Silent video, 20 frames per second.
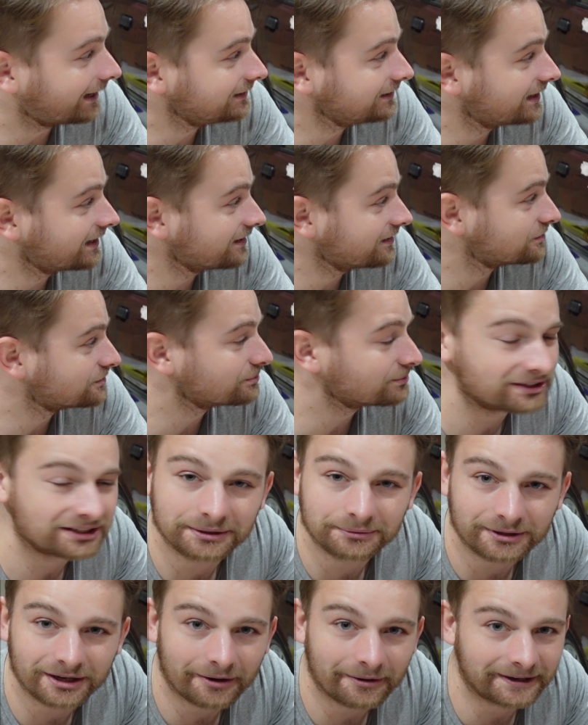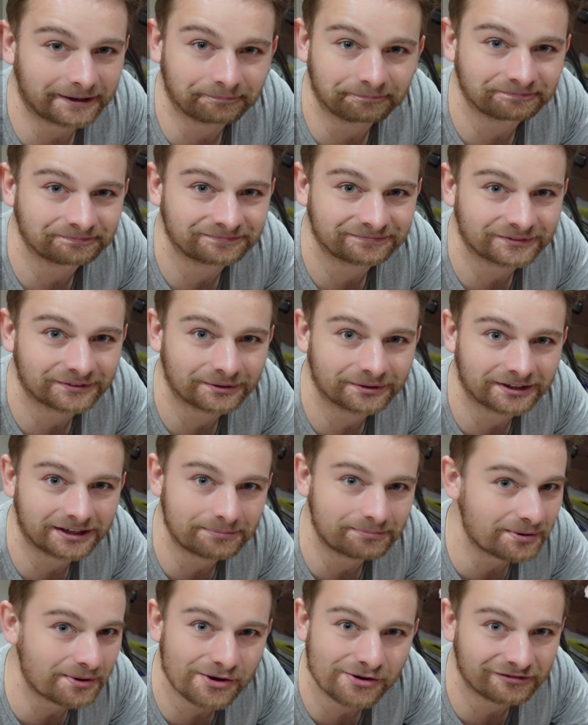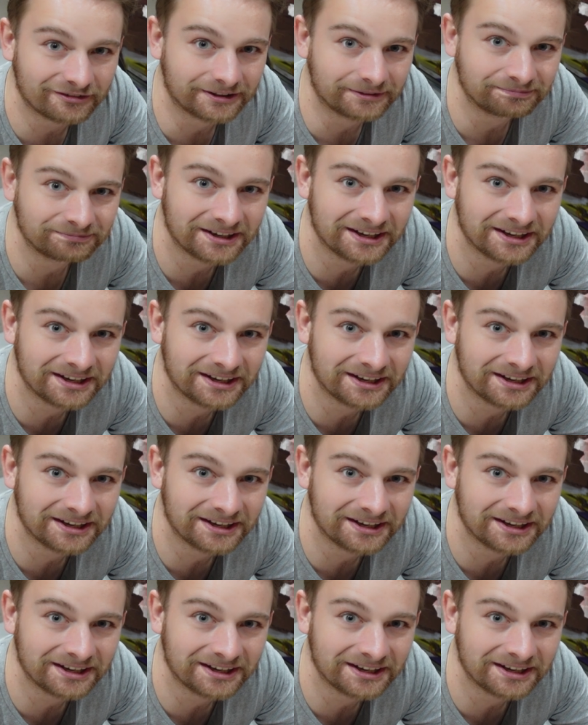And yeah, we'll keep going, keep moving.